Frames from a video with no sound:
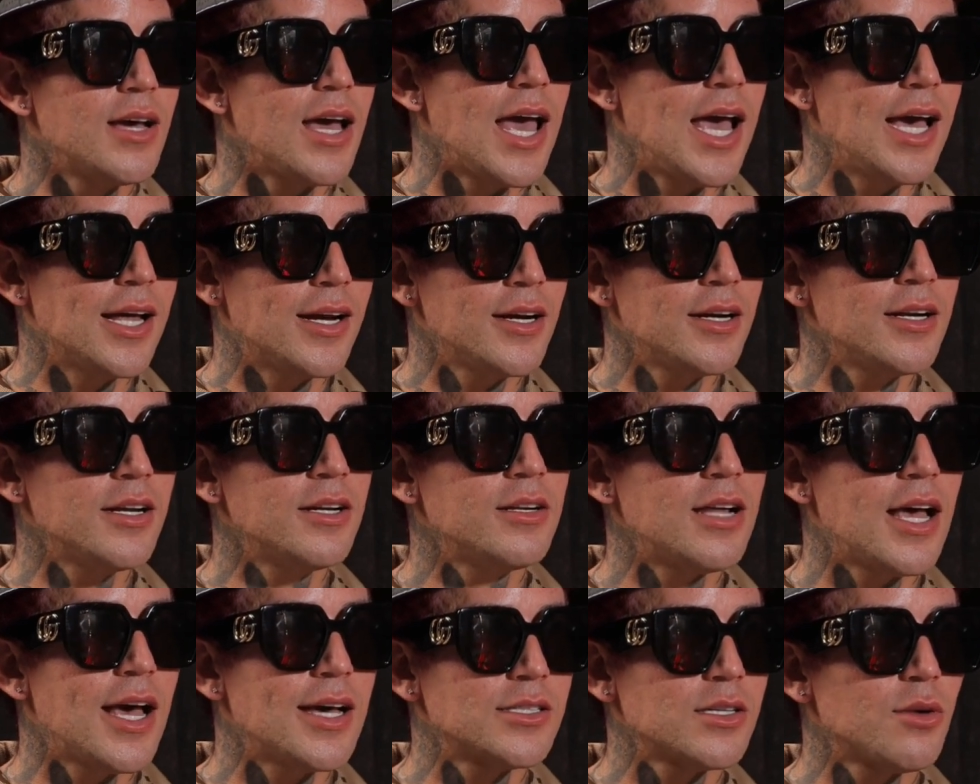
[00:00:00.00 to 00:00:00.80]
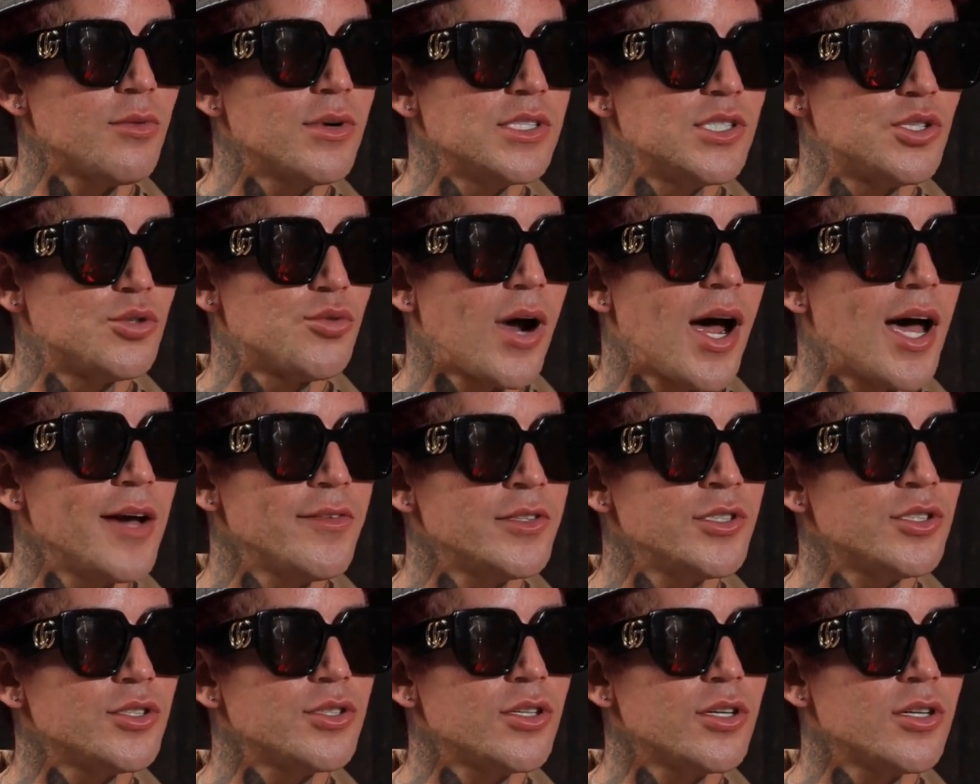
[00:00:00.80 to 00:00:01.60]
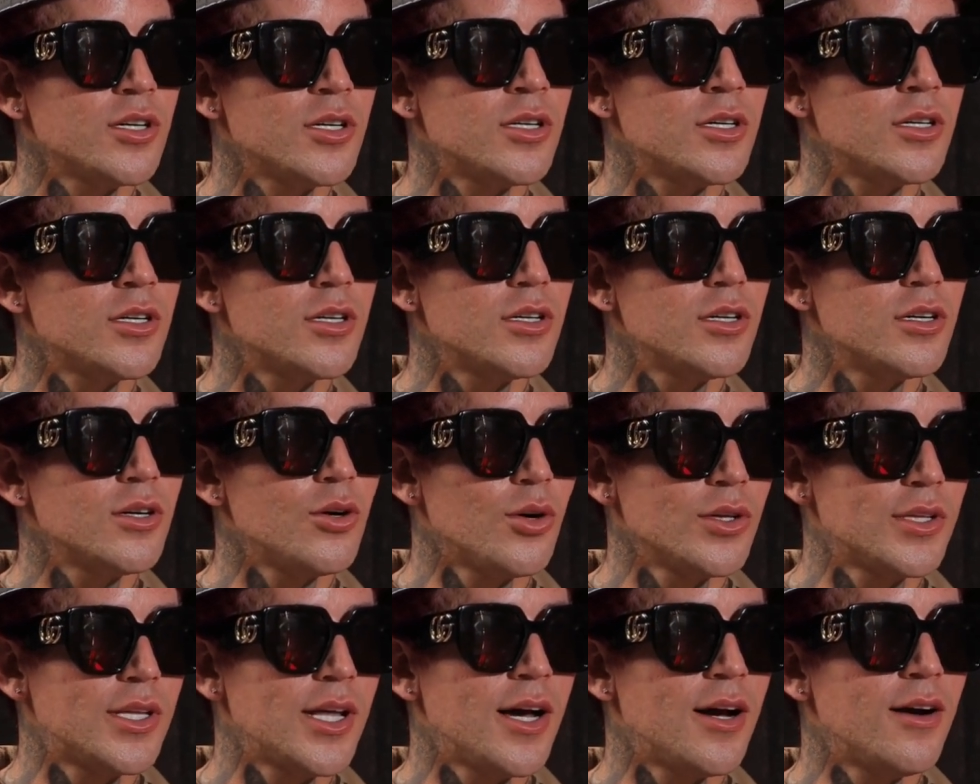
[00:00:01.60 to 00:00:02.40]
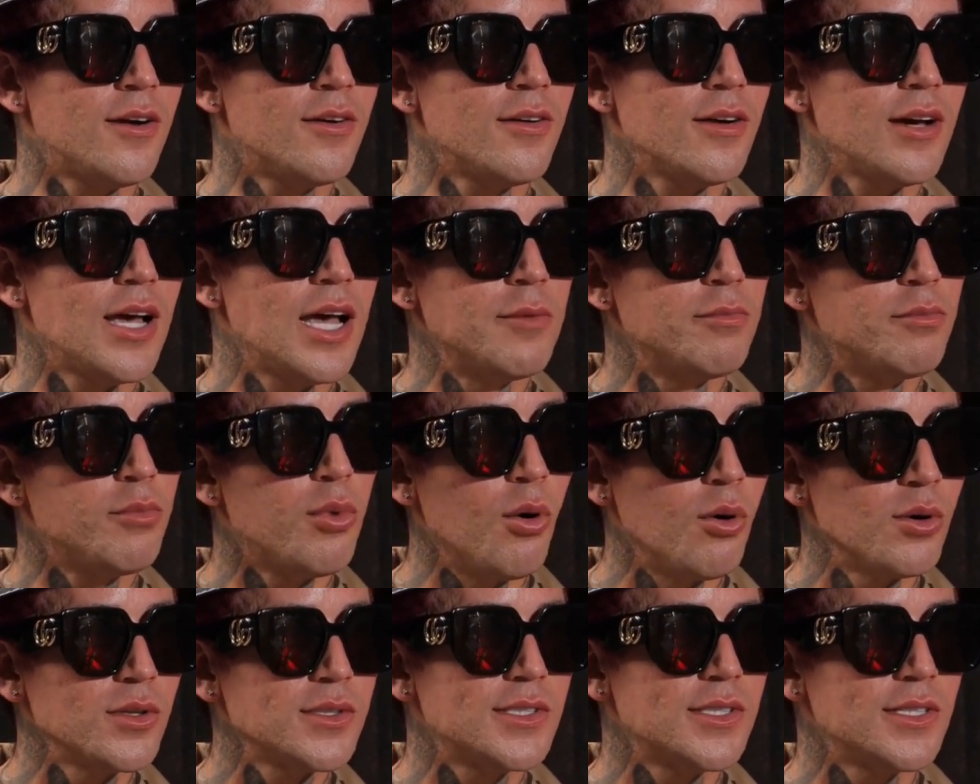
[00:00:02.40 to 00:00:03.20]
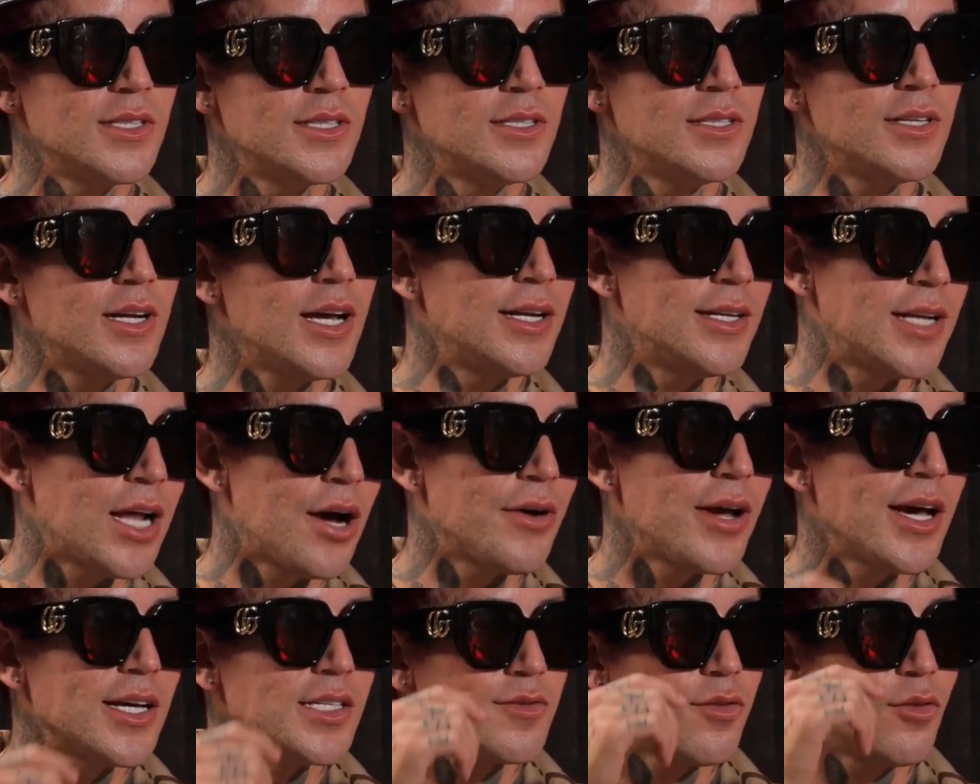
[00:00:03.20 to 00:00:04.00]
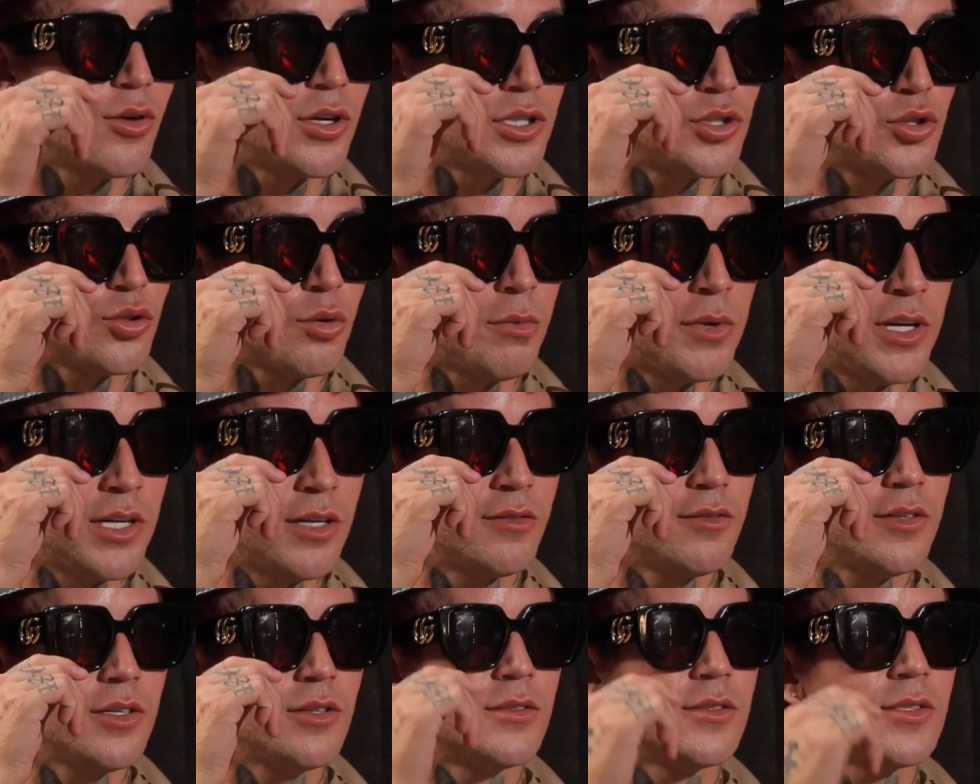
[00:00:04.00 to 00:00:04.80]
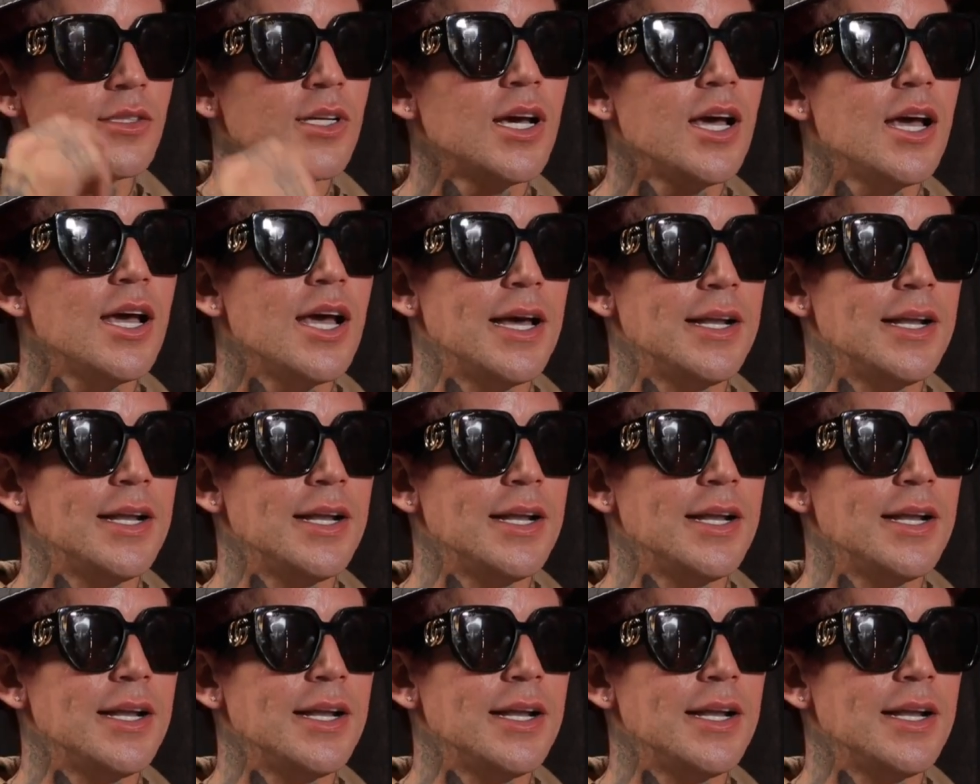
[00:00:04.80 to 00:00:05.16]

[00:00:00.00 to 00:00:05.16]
edited as I was driving to the hotel and posted. And now it has 42 million views.